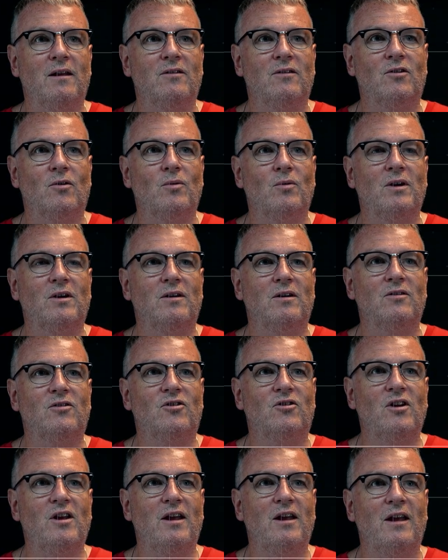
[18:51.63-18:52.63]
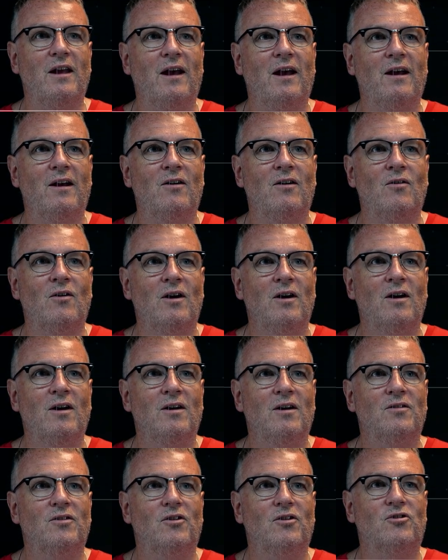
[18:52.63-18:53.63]
So we can see how
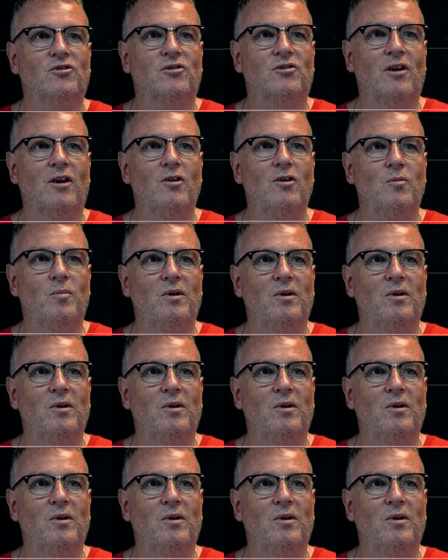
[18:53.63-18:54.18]
the slope